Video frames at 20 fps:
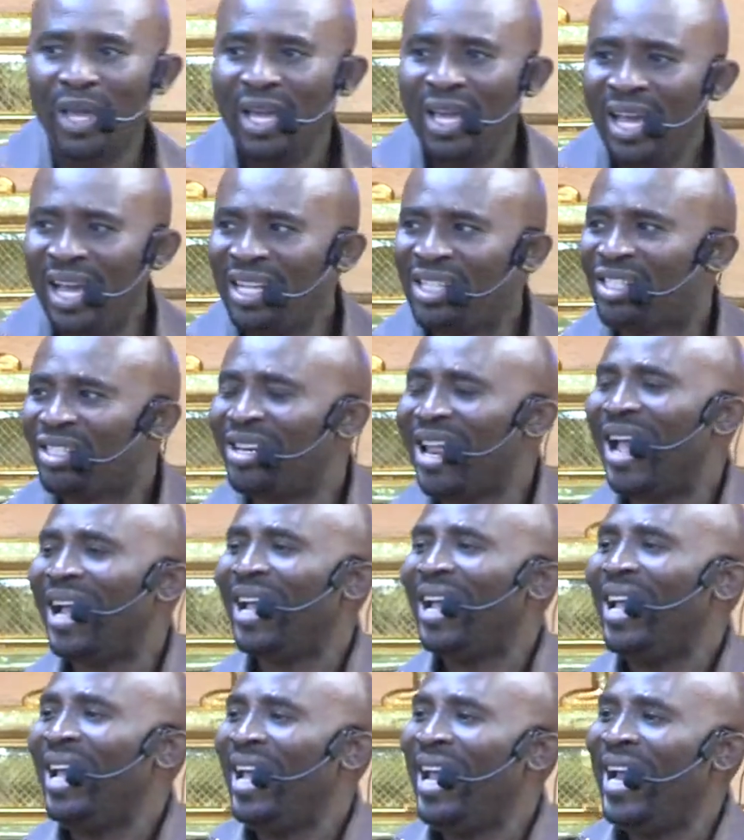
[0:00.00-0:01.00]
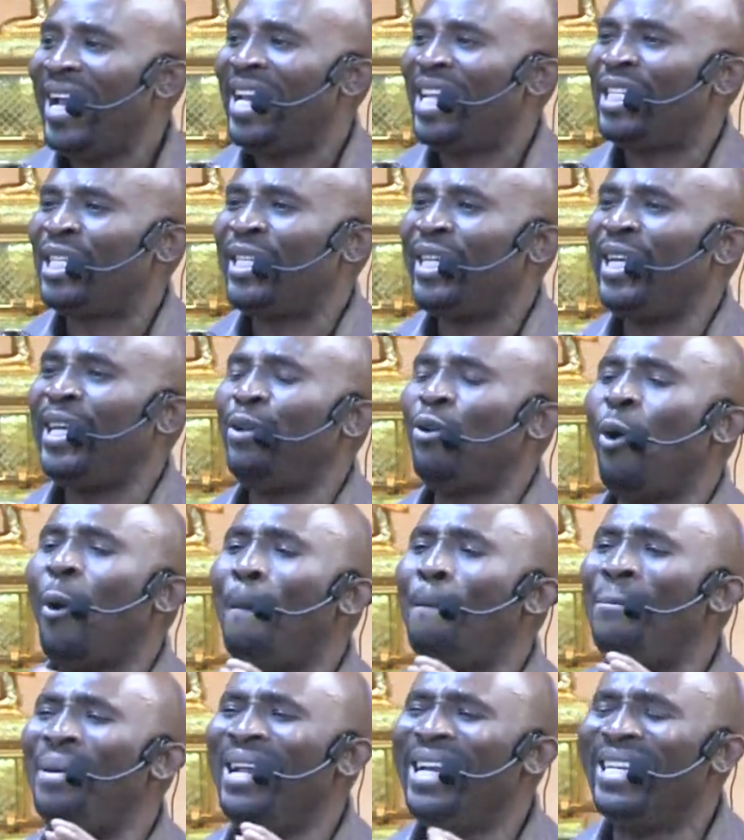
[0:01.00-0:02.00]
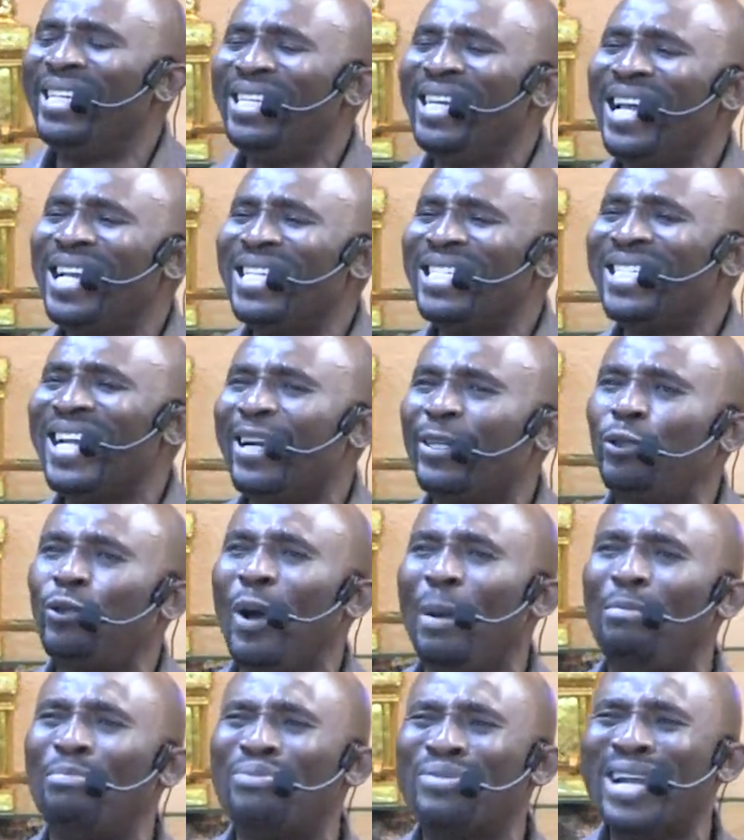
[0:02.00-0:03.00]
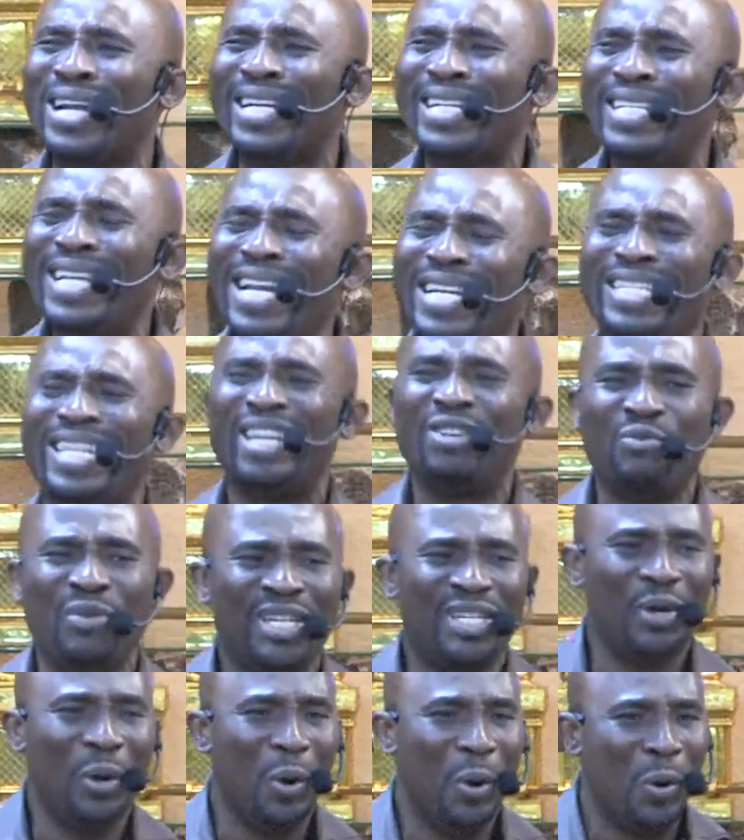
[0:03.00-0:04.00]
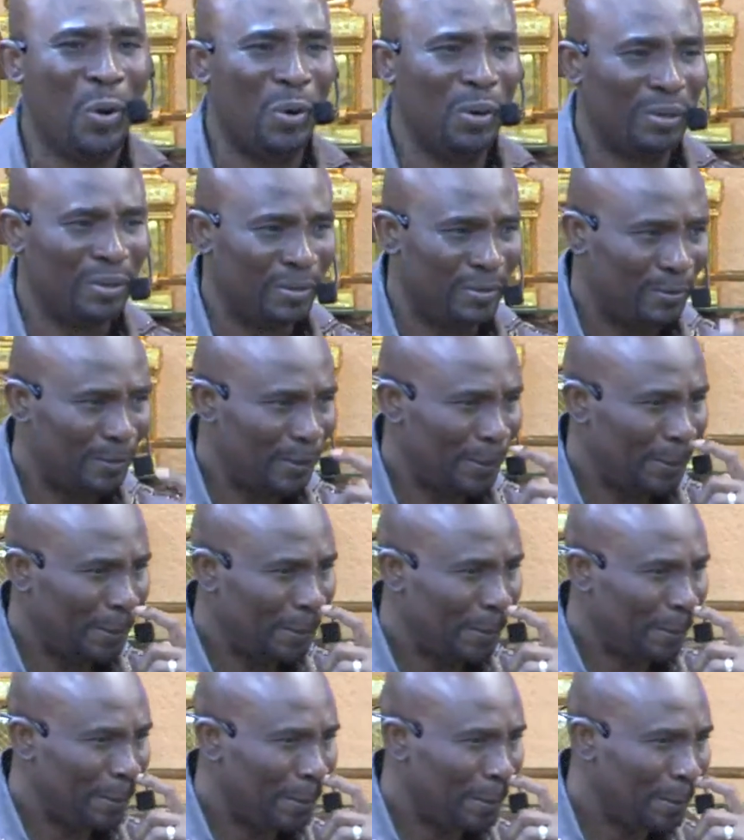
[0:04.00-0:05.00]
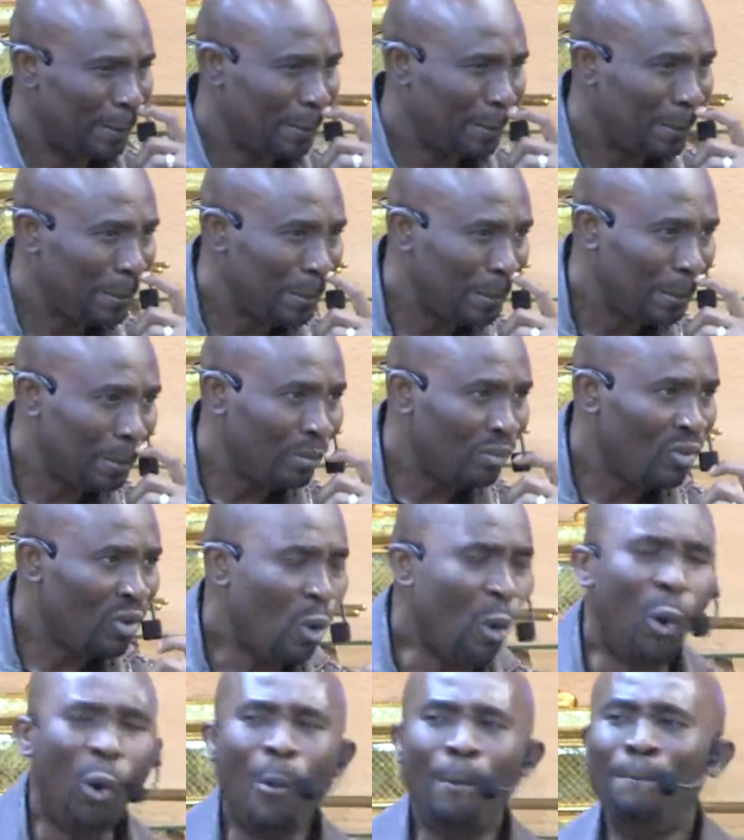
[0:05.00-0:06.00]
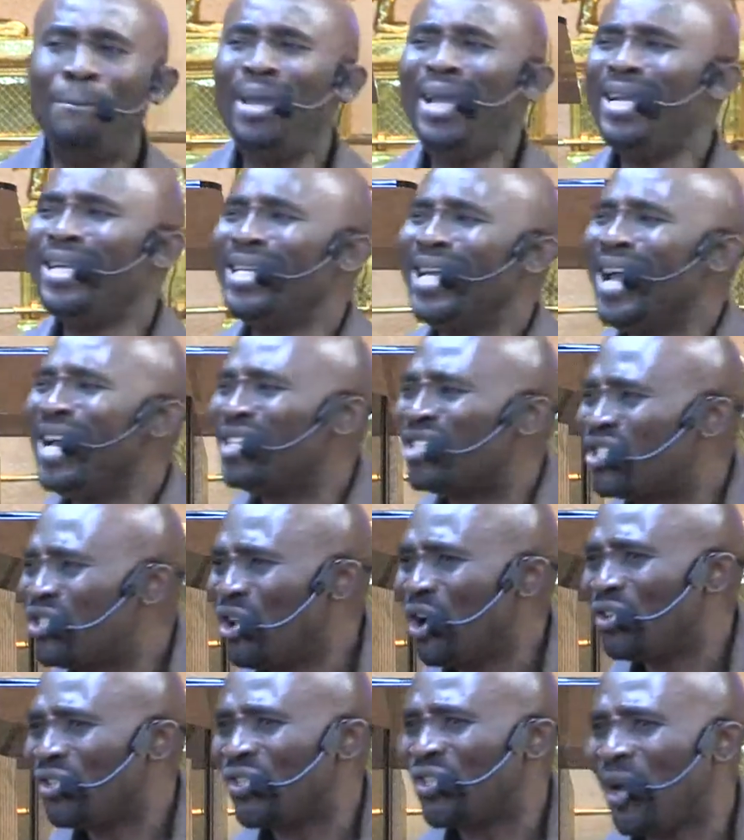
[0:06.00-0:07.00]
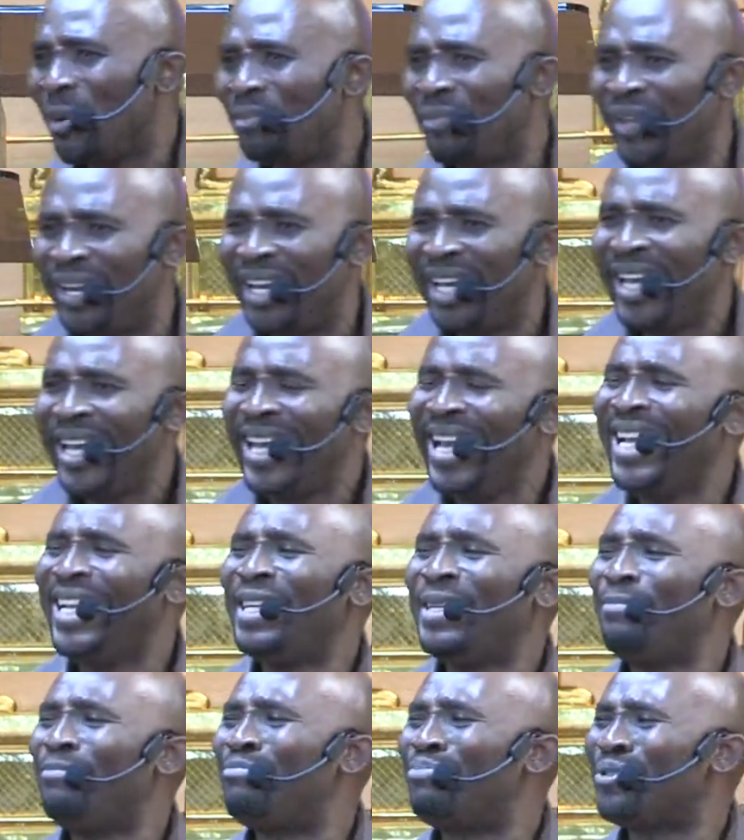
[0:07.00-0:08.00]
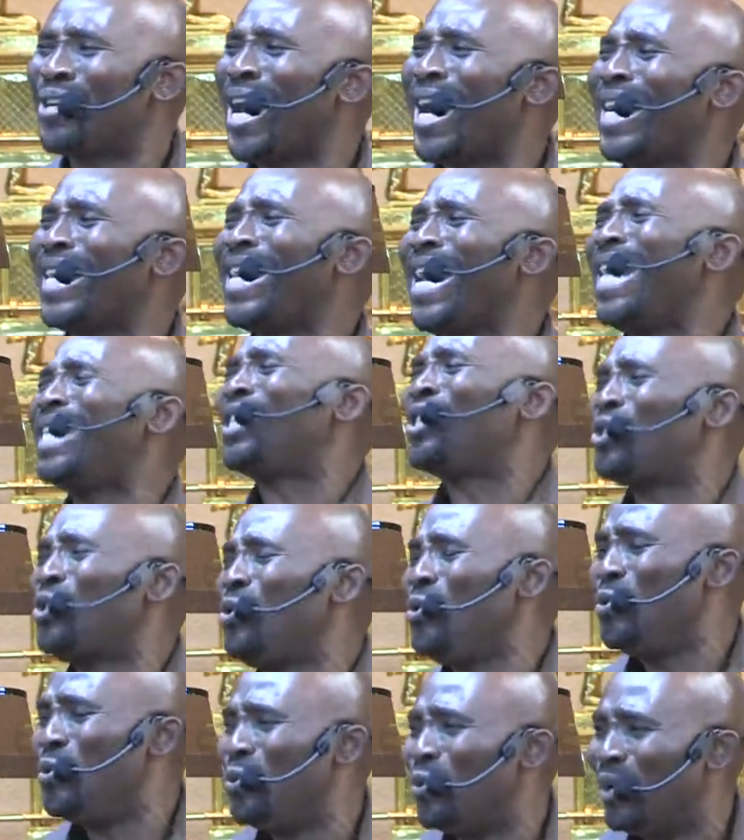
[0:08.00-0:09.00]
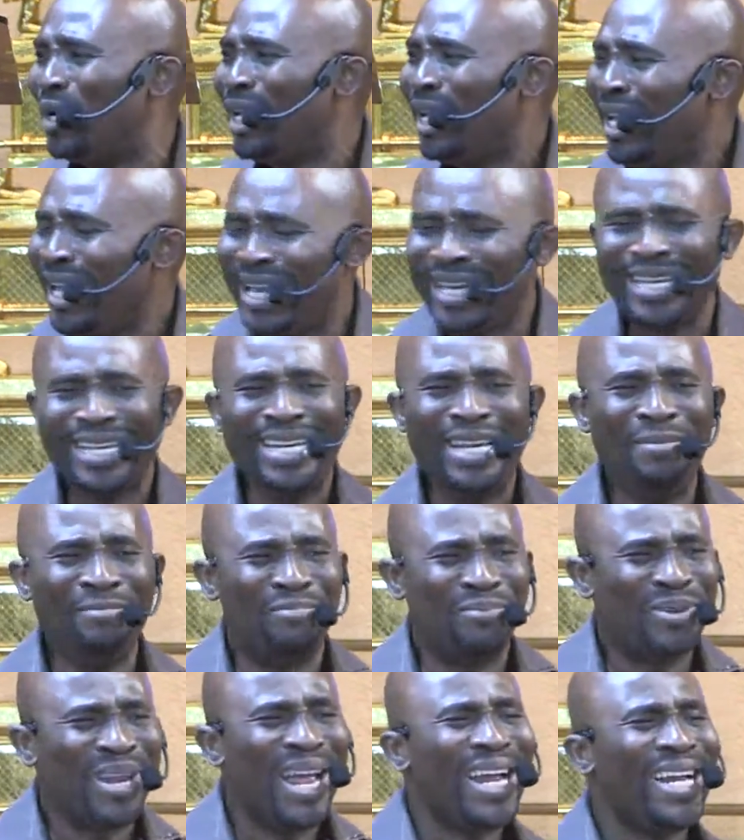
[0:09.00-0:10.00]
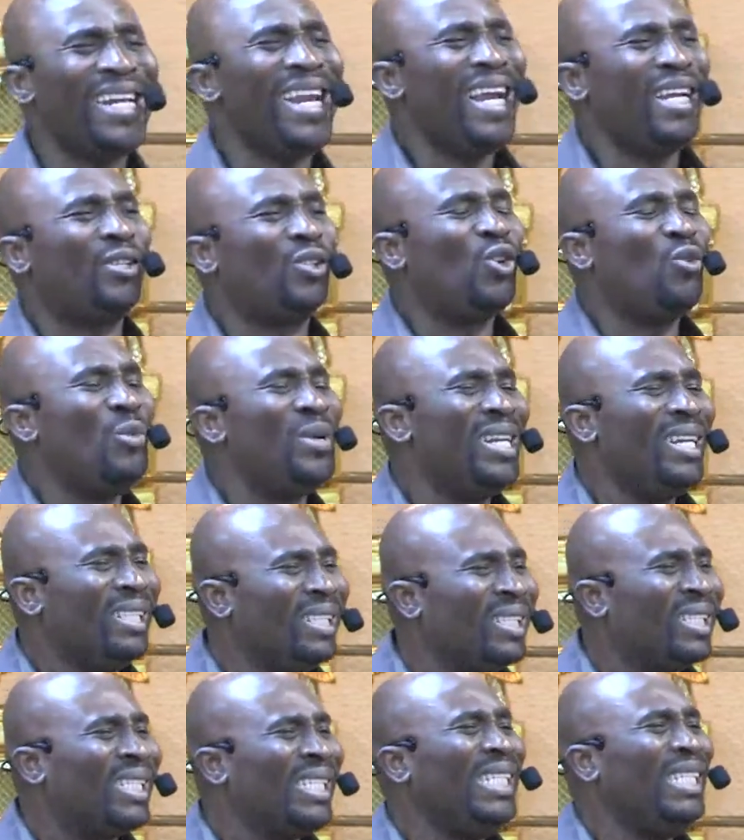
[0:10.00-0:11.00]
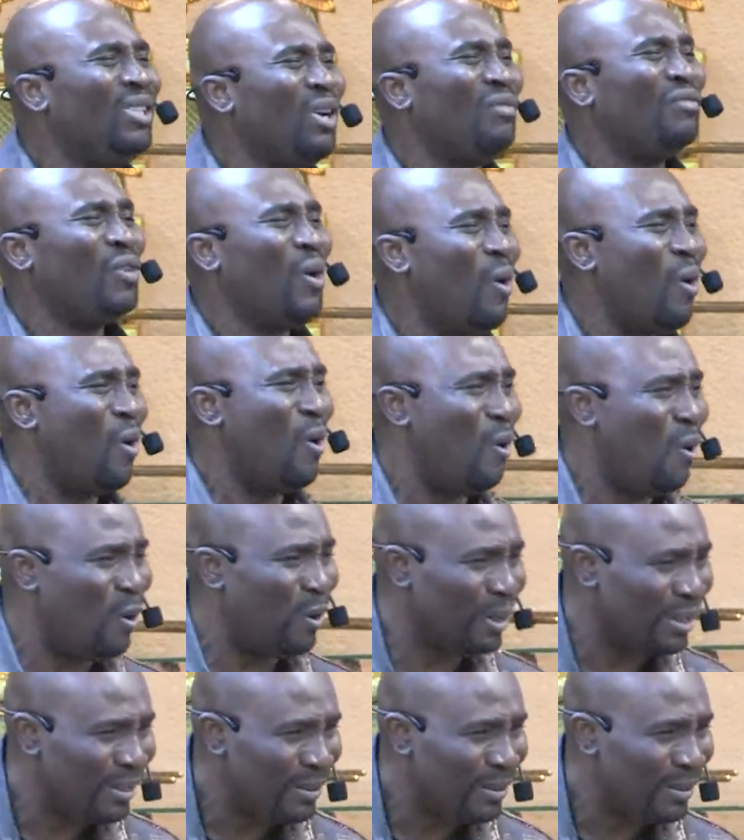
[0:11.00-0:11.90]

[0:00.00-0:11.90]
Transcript: It's like it is in obedience that you are pregnated with God. Obedience does something. It pregnates you. It impregnates you with the seed of God.